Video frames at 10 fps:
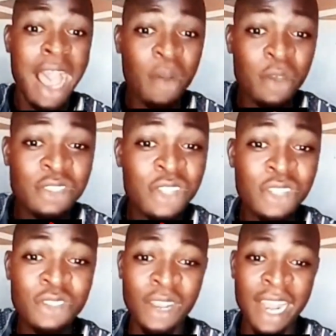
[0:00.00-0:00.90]
while I was
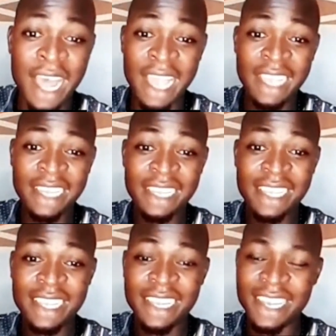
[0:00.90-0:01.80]
not online,
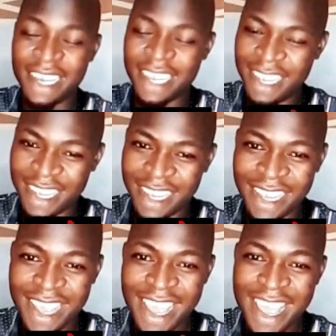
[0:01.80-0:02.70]

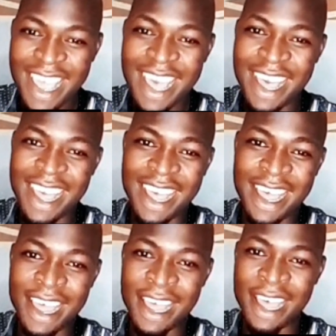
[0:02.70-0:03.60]

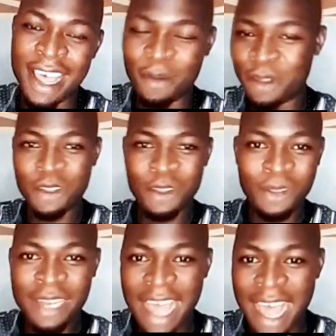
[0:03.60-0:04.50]
I was
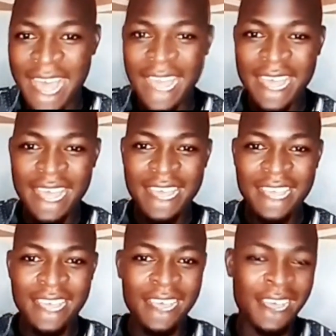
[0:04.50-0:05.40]
under
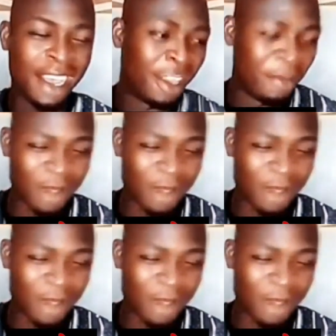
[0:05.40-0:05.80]
a